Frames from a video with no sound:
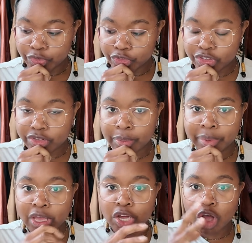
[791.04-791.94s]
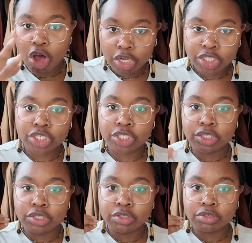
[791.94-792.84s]
just be a
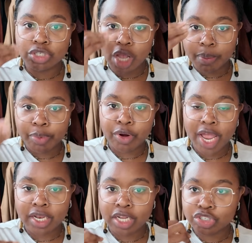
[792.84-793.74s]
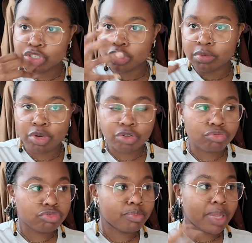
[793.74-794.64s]
conscious shopper and not just someone
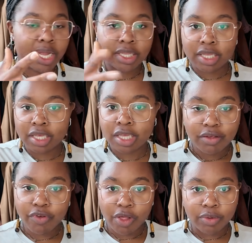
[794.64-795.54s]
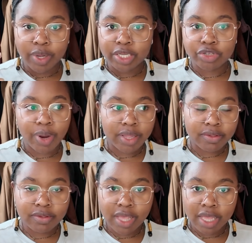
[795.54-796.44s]
who's blindly following
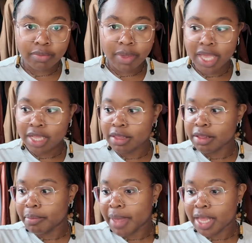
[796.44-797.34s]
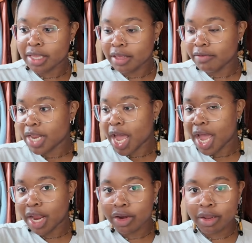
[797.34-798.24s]
trends and making the demand even
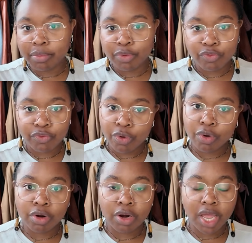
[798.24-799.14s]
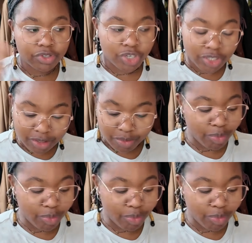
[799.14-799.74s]
higher than before. Just